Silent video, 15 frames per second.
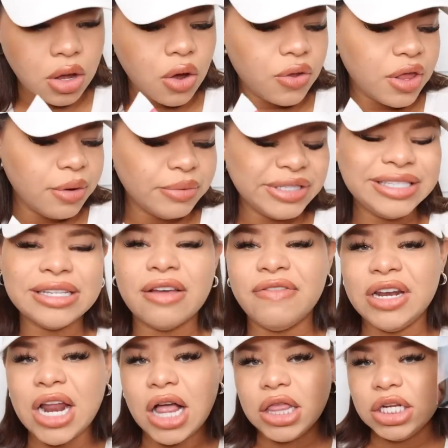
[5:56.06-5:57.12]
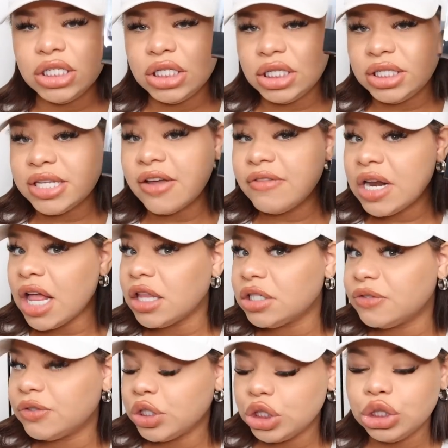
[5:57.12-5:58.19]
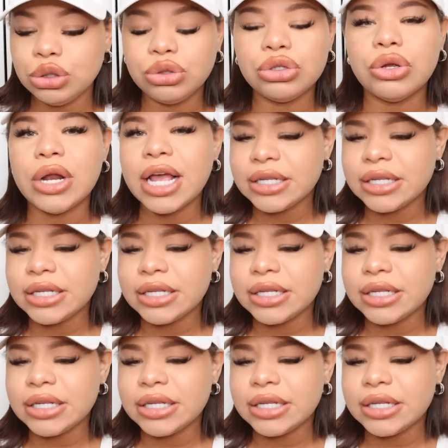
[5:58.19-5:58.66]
Oh, that was $7. $7 for two, so